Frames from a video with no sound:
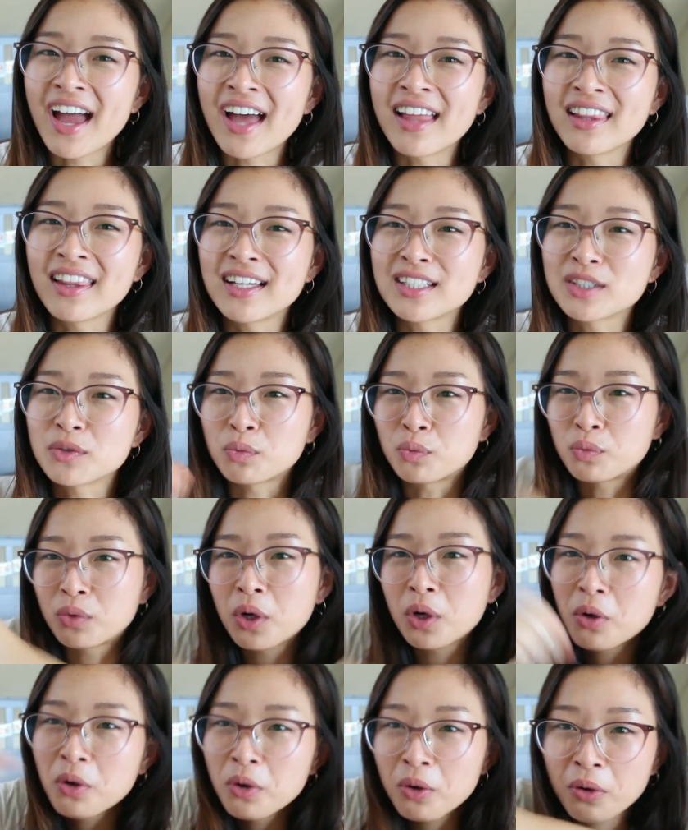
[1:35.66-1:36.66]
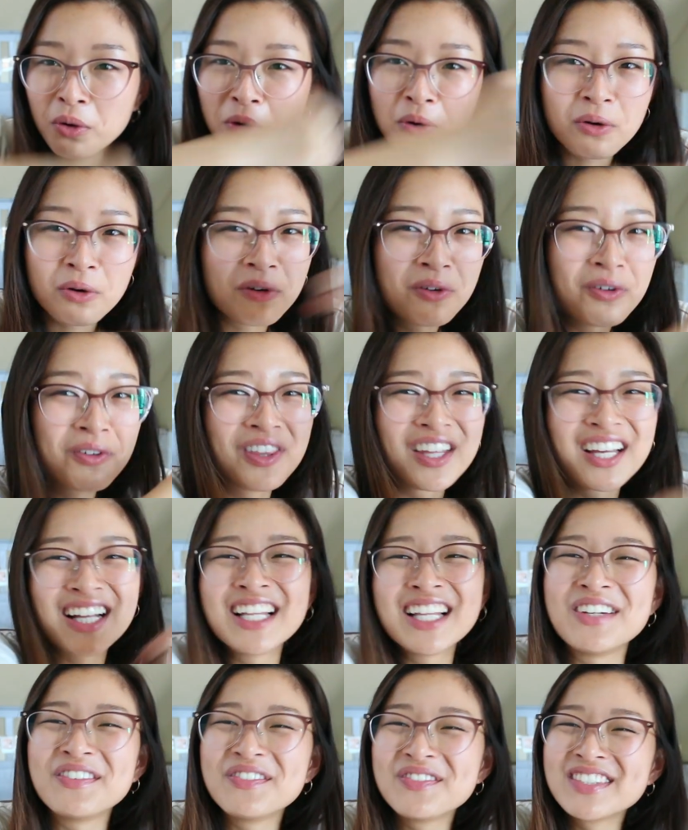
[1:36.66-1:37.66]
And let's roll the
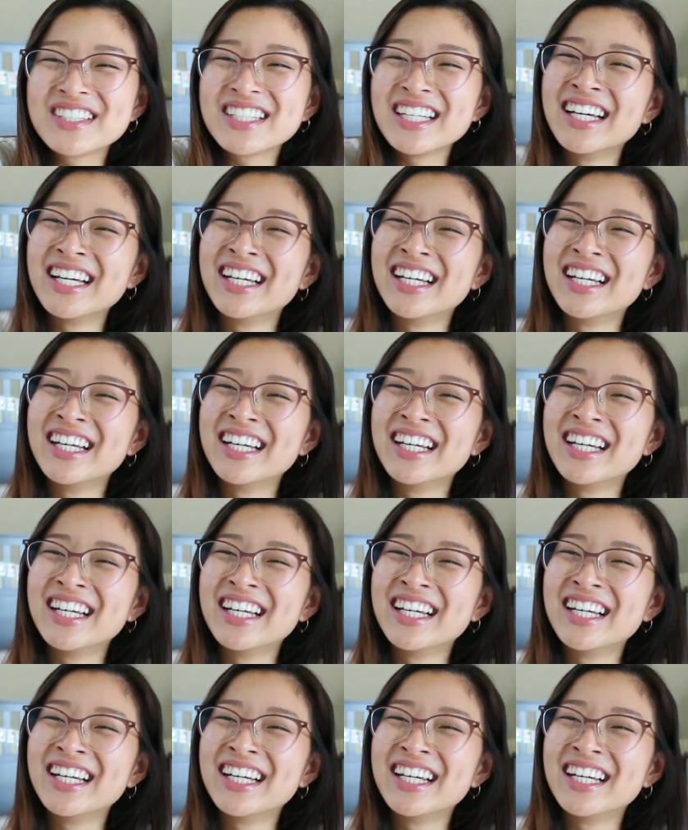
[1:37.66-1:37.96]
clips.